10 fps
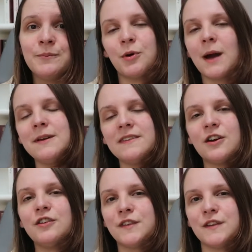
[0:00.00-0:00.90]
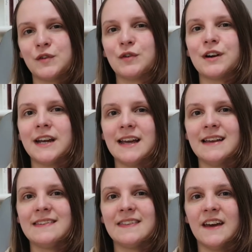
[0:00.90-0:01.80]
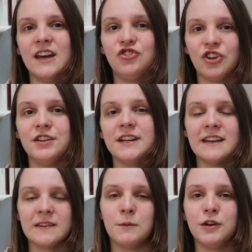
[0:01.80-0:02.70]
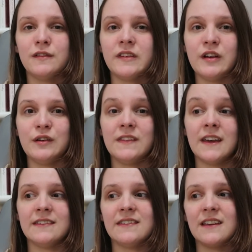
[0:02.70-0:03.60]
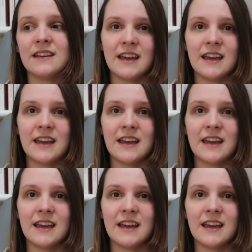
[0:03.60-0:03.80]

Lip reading: The premise of the story is that Jodie has moved to this